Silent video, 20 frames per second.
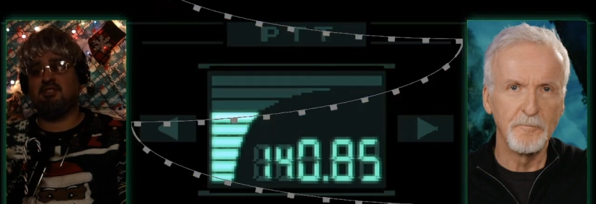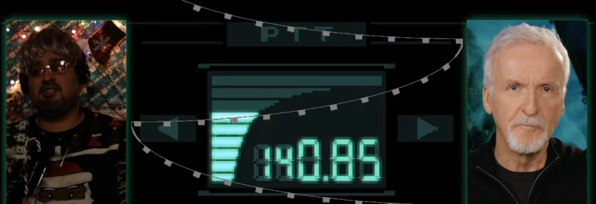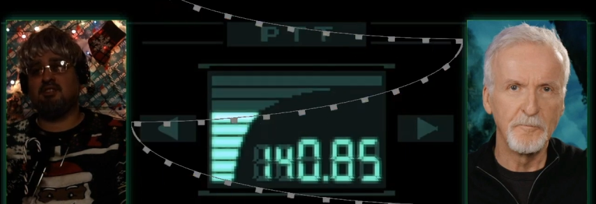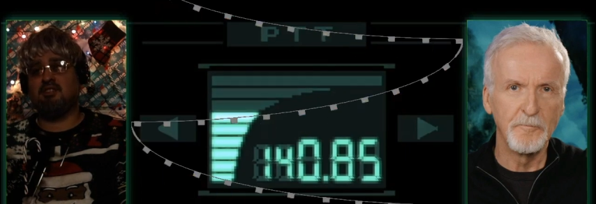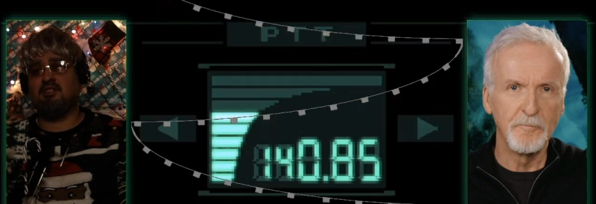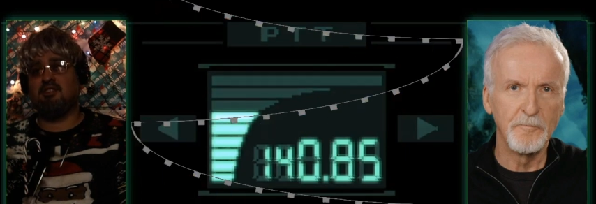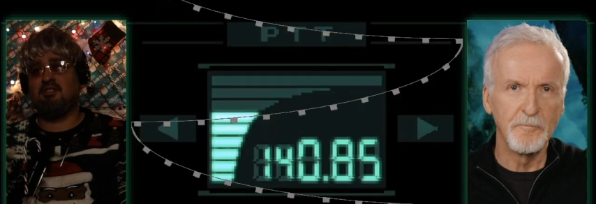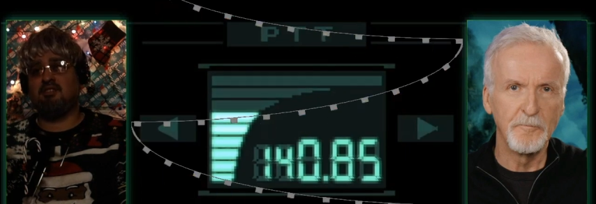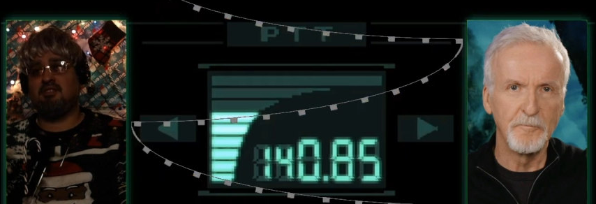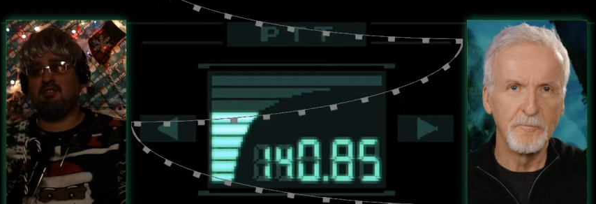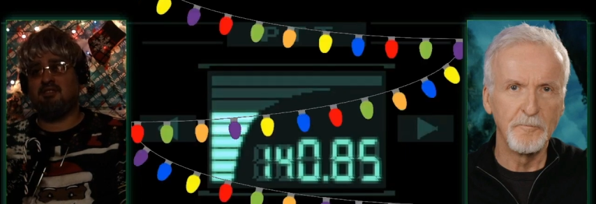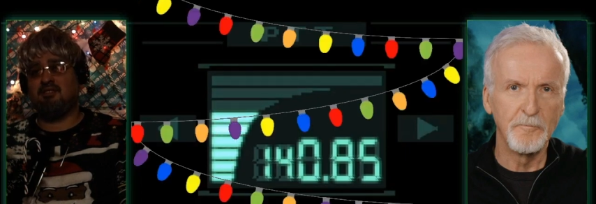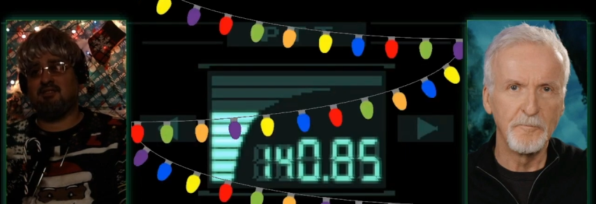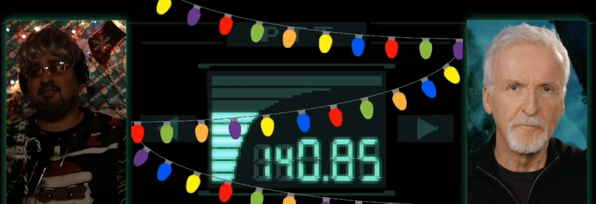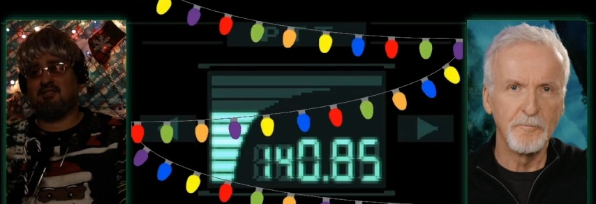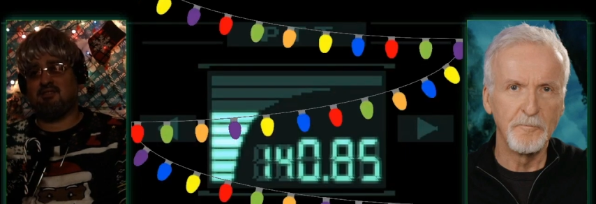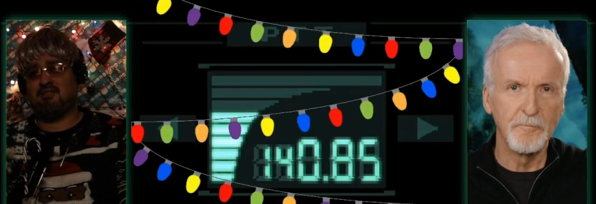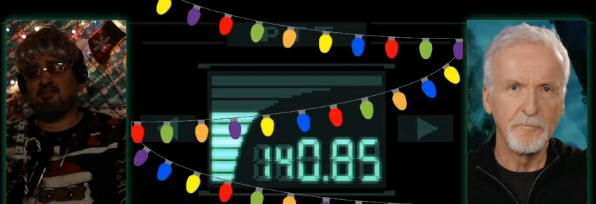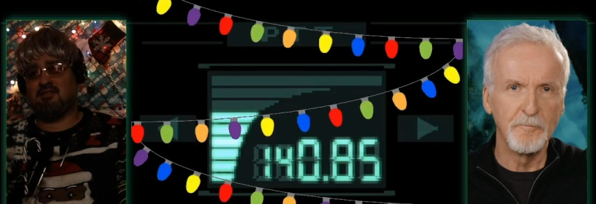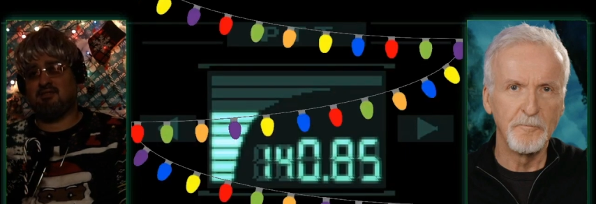Speaker 1: Uh
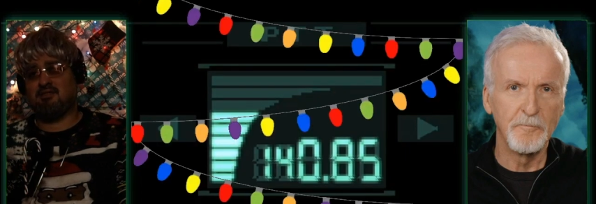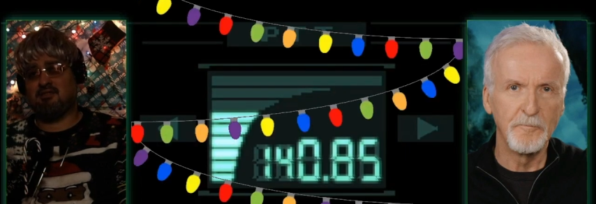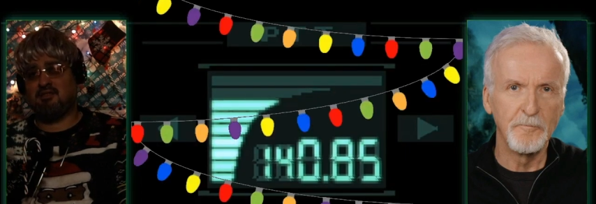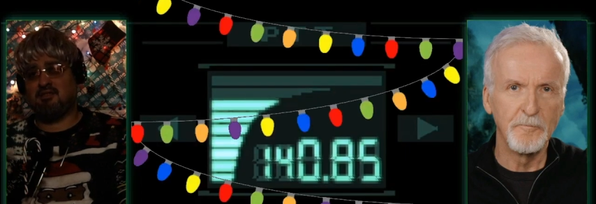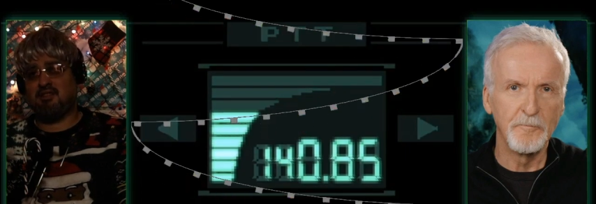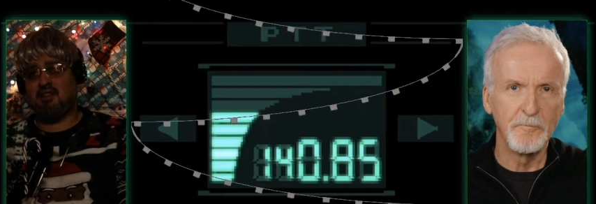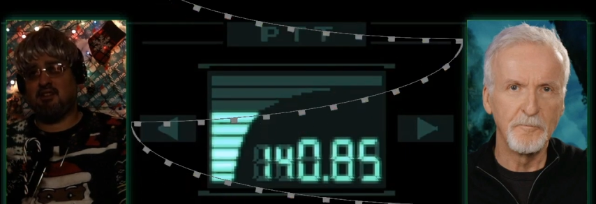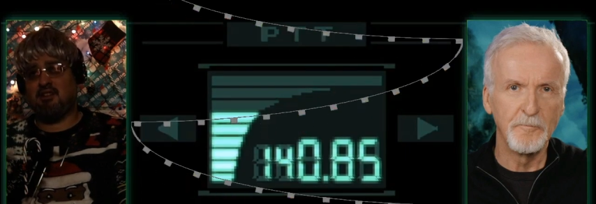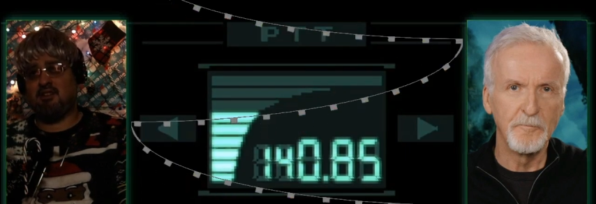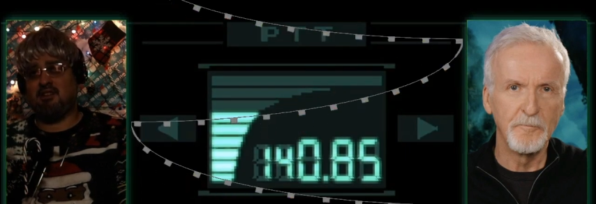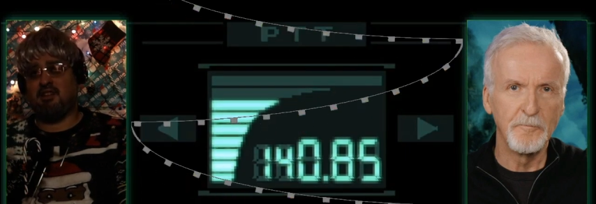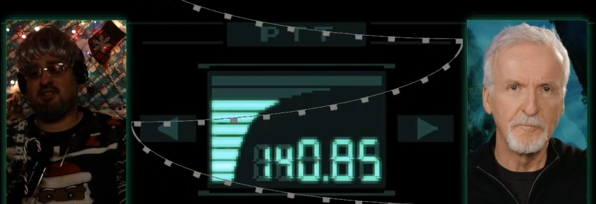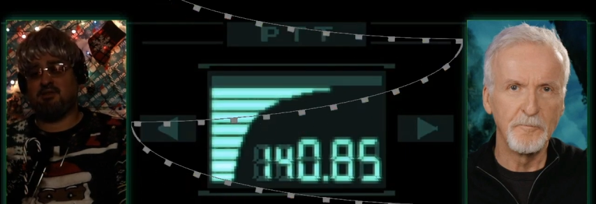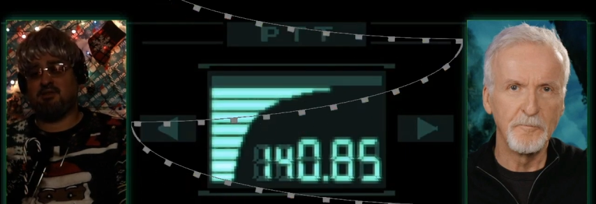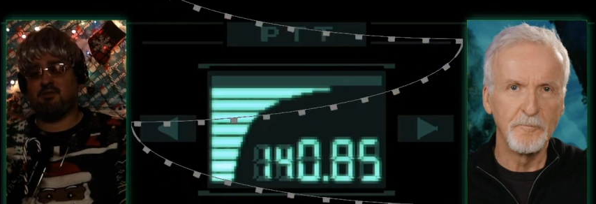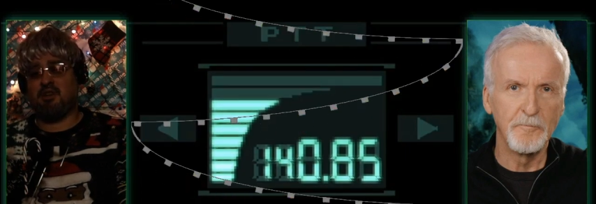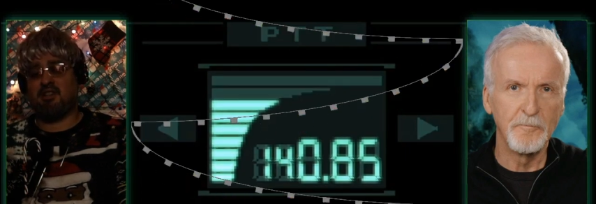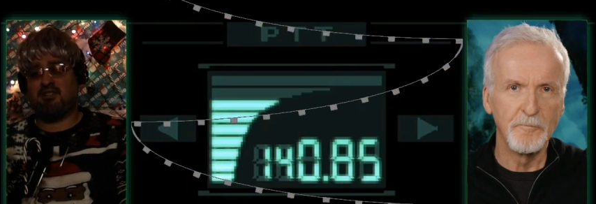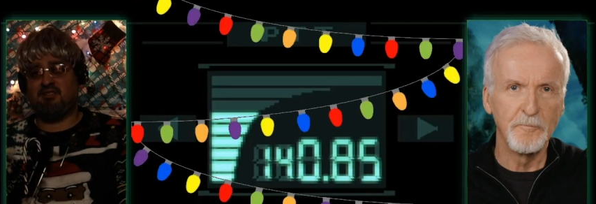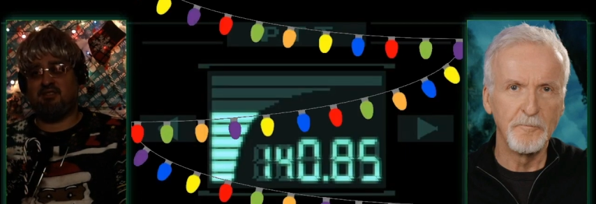that you like
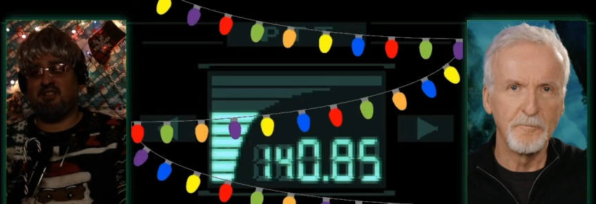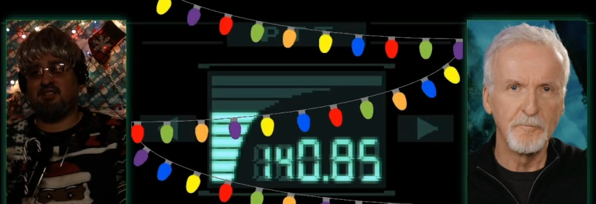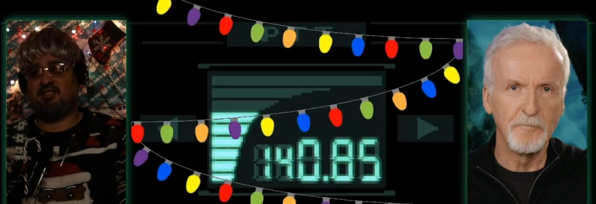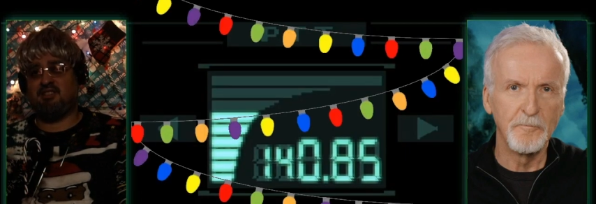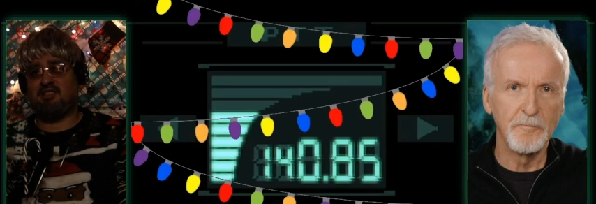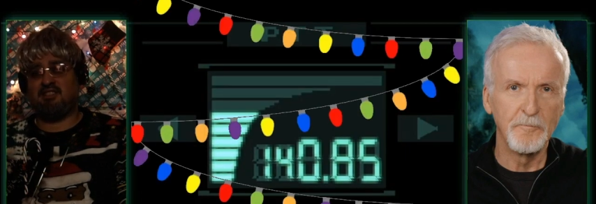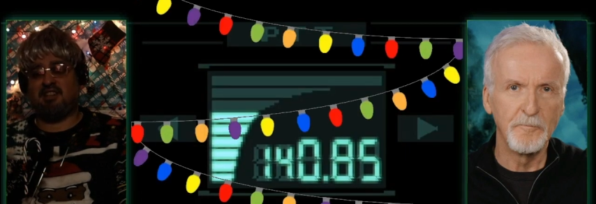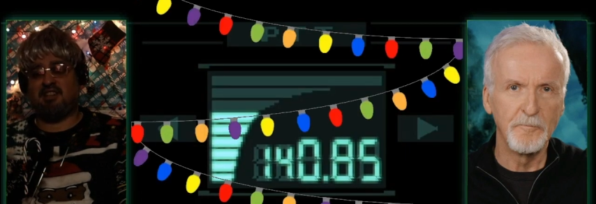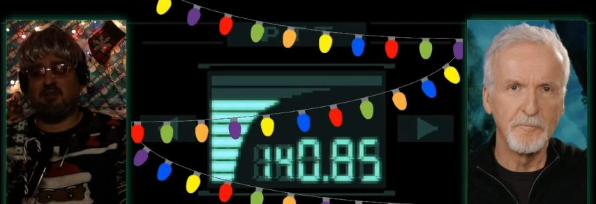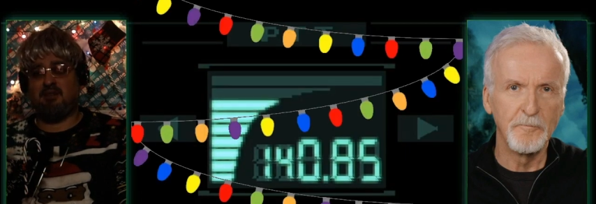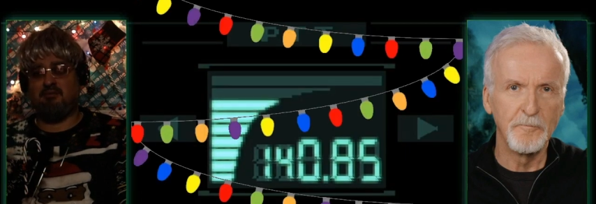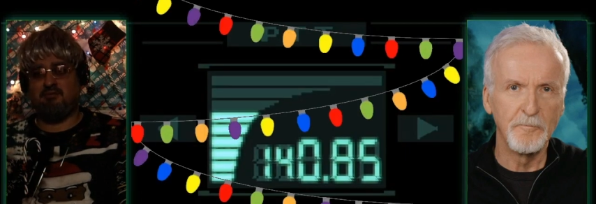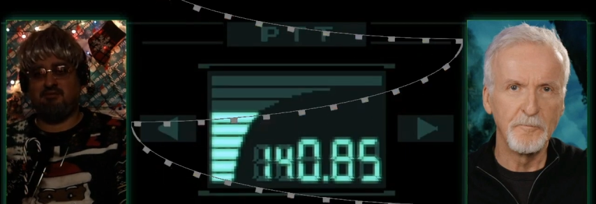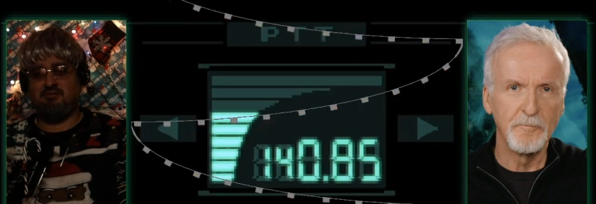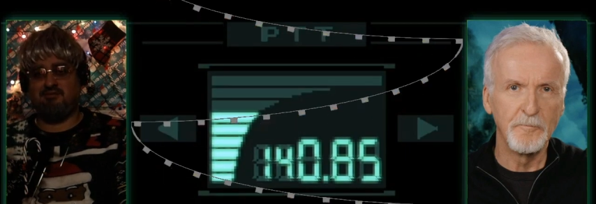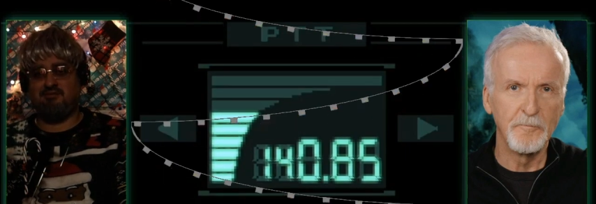to watch around this time?